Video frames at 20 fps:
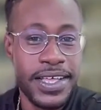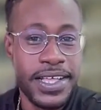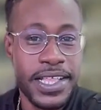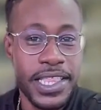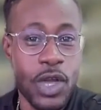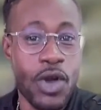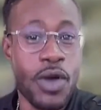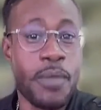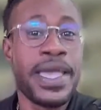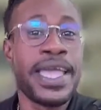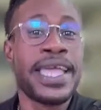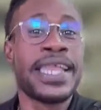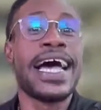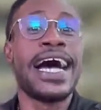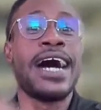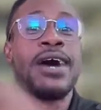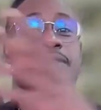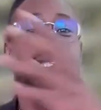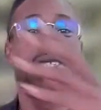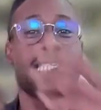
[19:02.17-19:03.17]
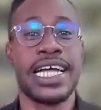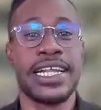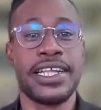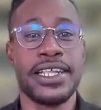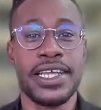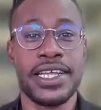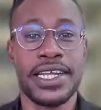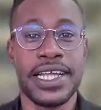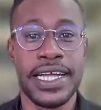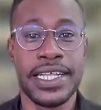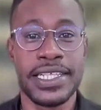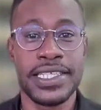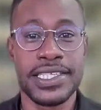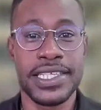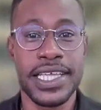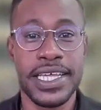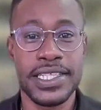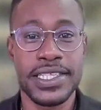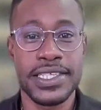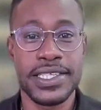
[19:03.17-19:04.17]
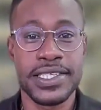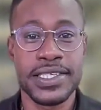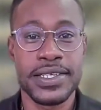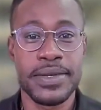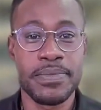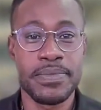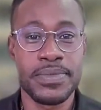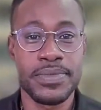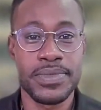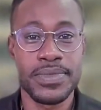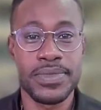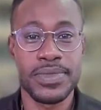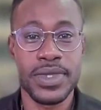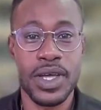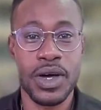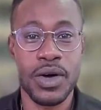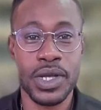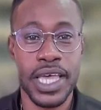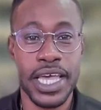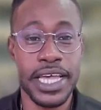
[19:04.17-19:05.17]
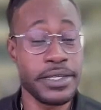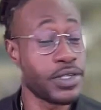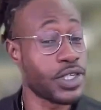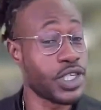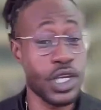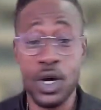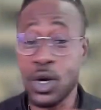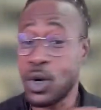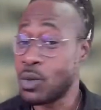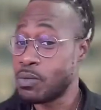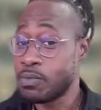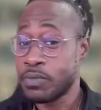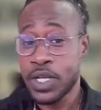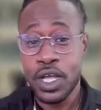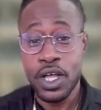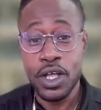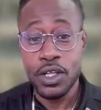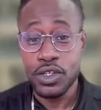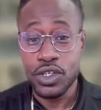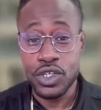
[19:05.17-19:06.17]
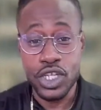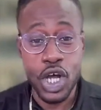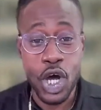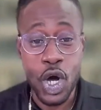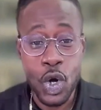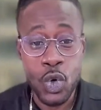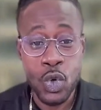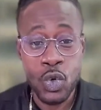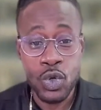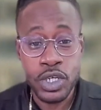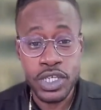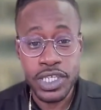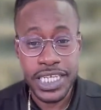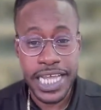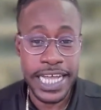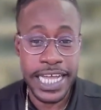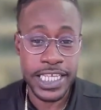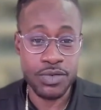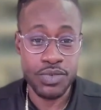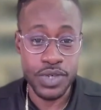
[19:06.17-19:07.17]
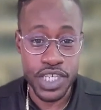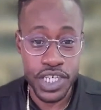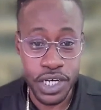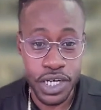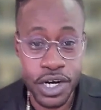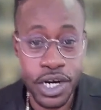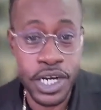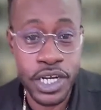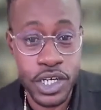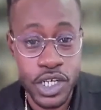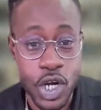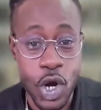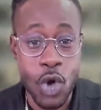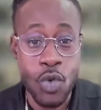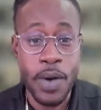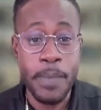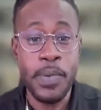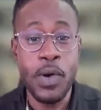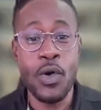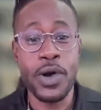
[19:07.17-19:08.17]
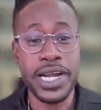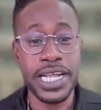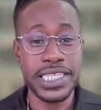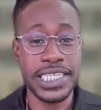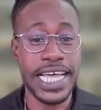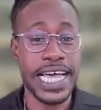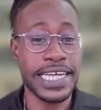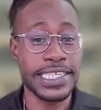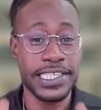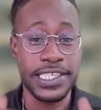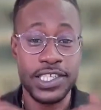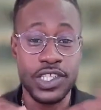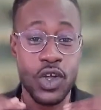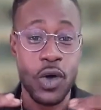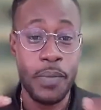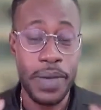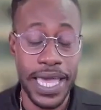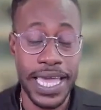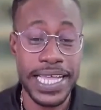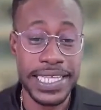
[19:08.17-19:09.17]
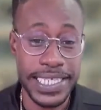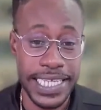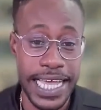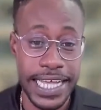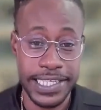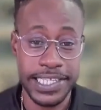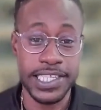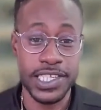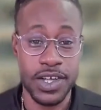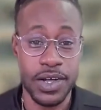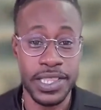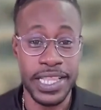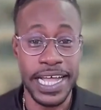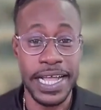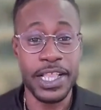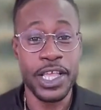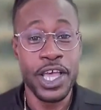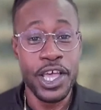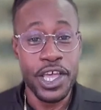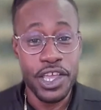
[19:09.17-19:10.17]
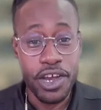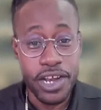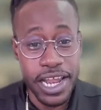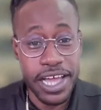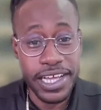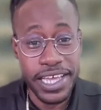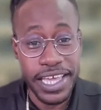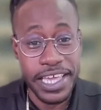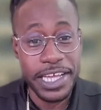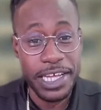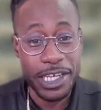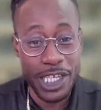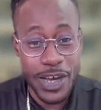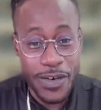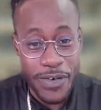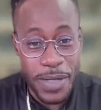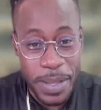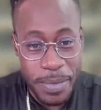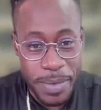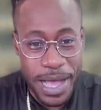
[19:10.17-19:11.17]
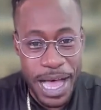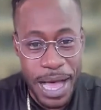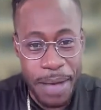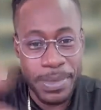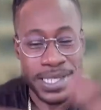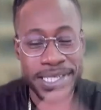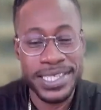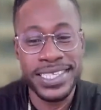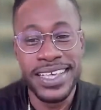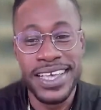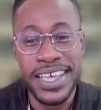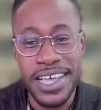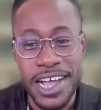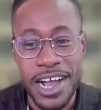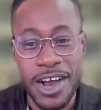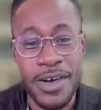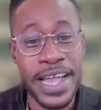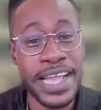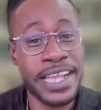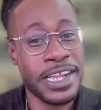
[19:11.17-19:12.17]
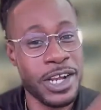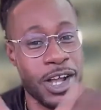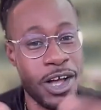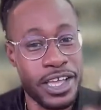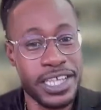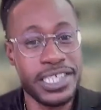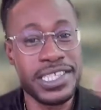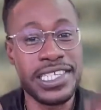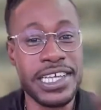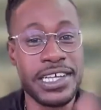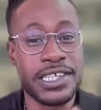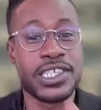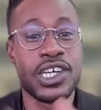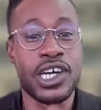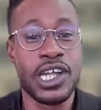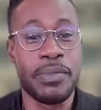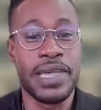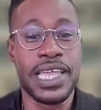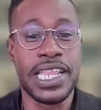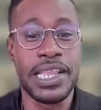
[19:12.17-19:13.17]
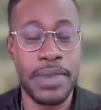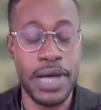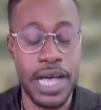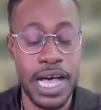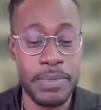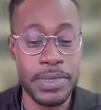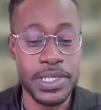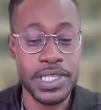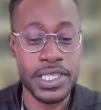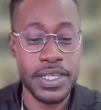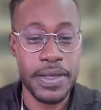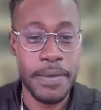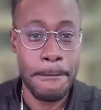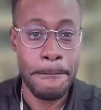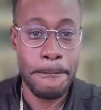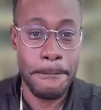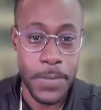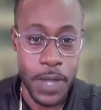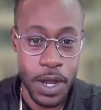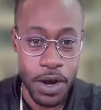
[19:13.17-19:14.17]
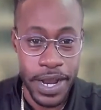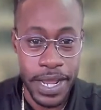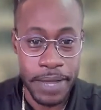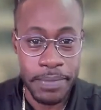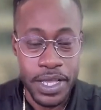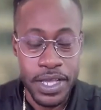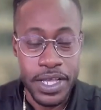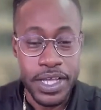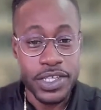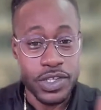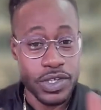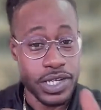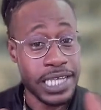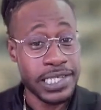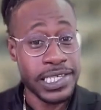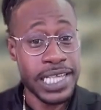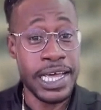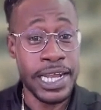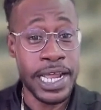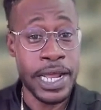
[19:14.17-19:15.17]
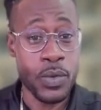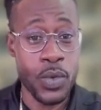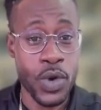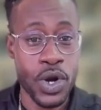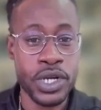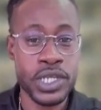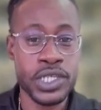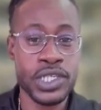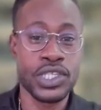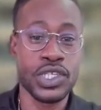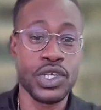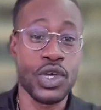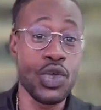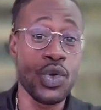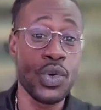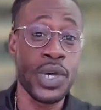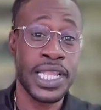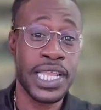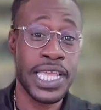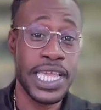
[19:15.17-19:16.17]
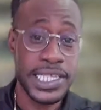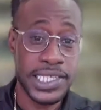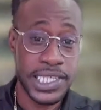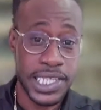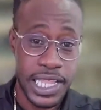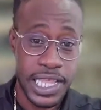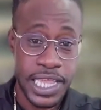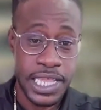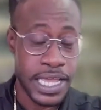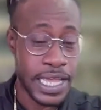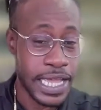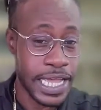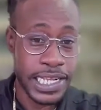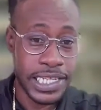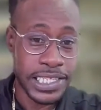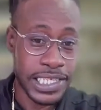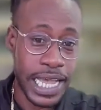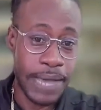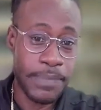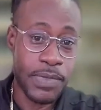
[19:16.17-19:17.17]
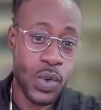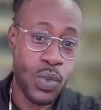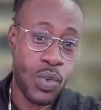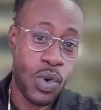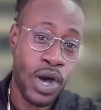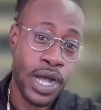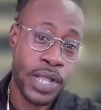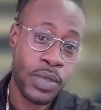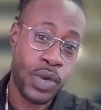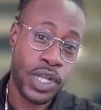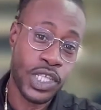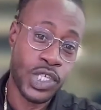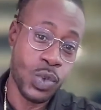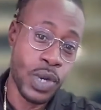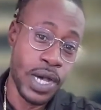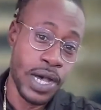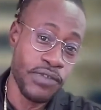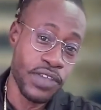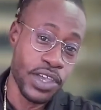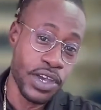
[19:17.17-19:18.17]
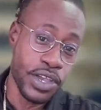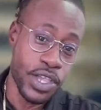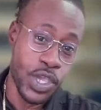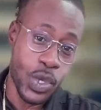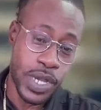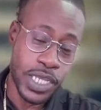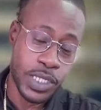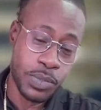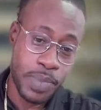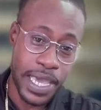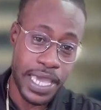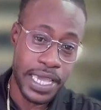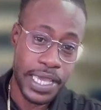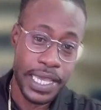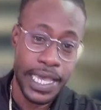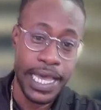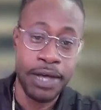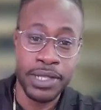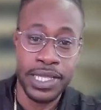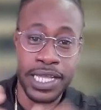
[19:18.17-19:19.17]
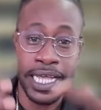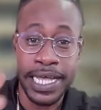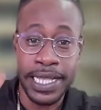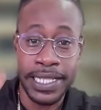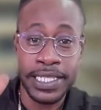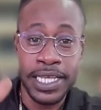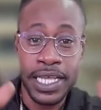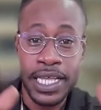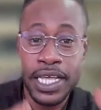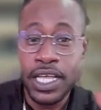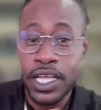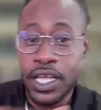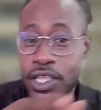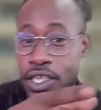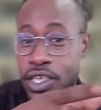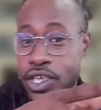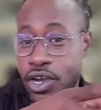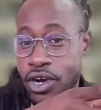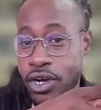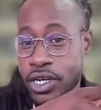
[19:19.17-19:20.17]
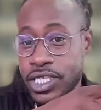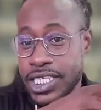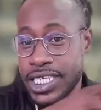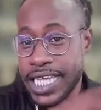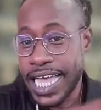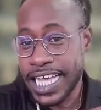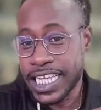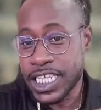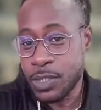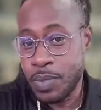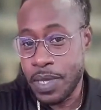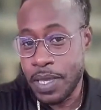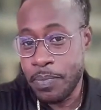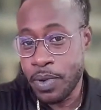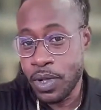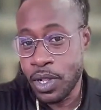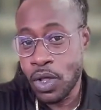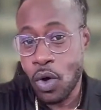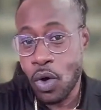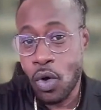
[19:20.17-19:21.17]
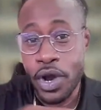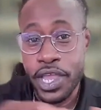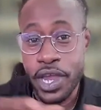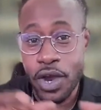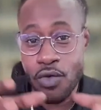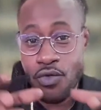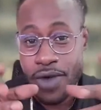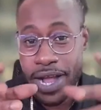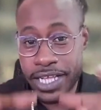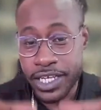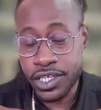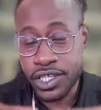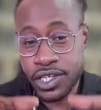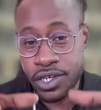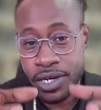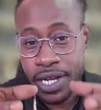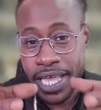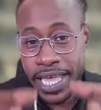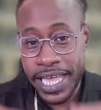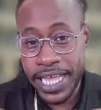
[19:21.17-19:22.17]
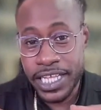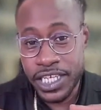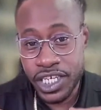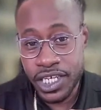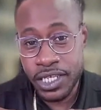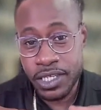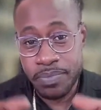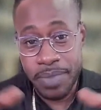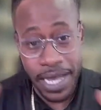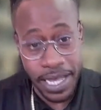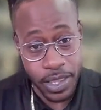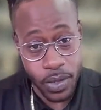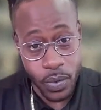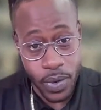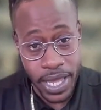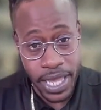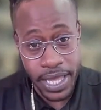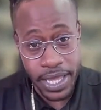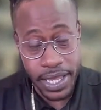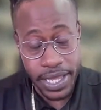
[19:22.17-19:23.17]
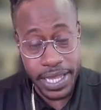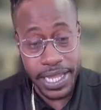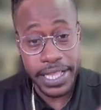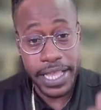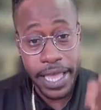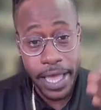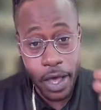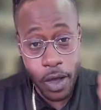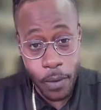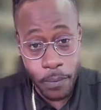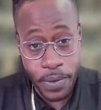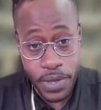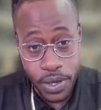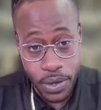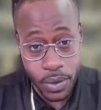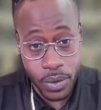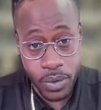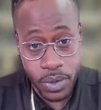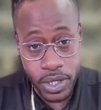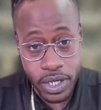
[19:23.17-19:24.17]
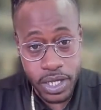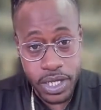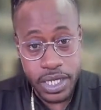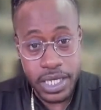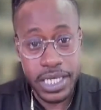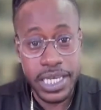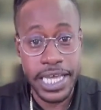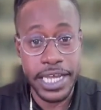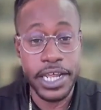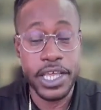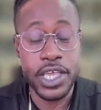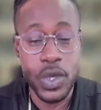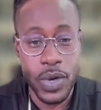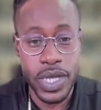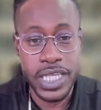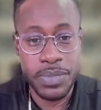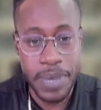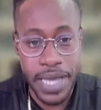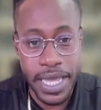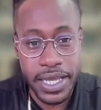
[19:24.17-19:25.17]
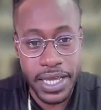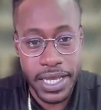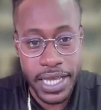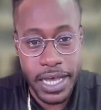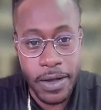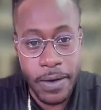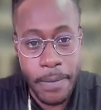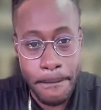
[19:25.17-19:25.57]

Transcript: They were made outside of the United States. Okay. So no tax return, no reporting taxes, no paying taxes on that. You're lucky because you're from the Bahamas, all right? And all your sales are going to be in the Bahamas, all right? So that's how that works. So you can easily, anytime you want, once you have your US bank account, and your tax people or your registered agent, by the way, can help you get a US bank account.